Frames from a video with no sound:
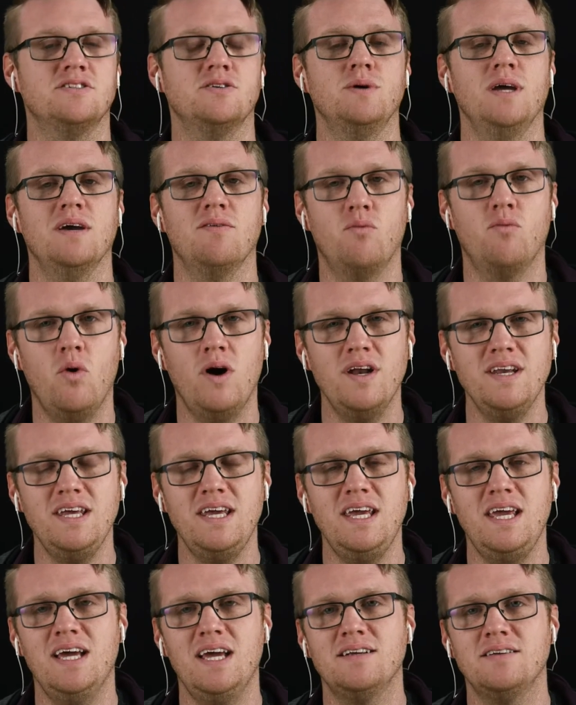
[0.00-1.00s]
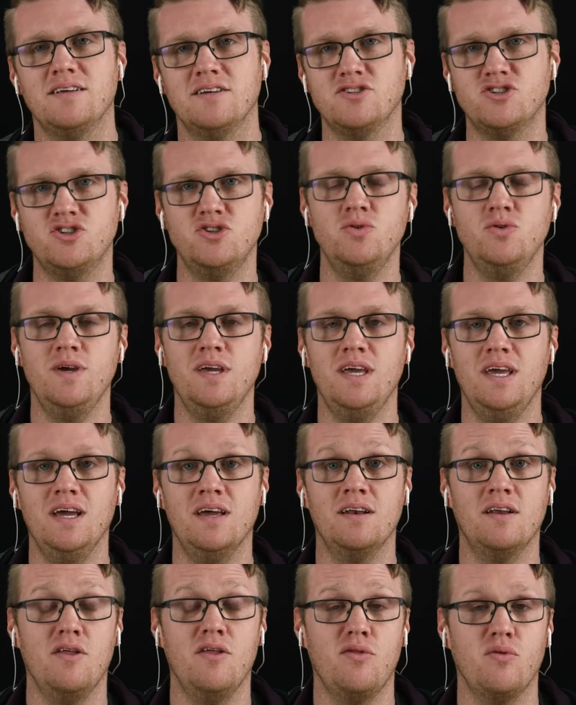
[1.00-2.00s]
So we have 1 E and a, 2 E
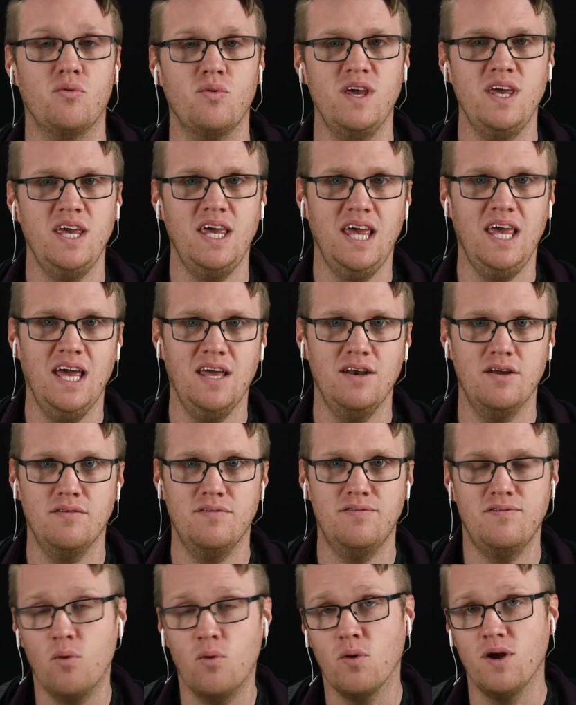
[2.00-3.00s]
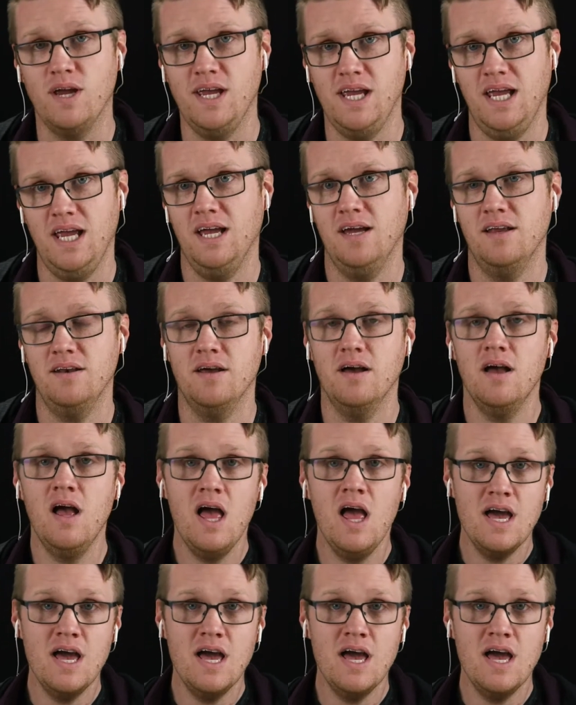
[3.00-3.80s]
and a, 3 E and a, 4 E and a.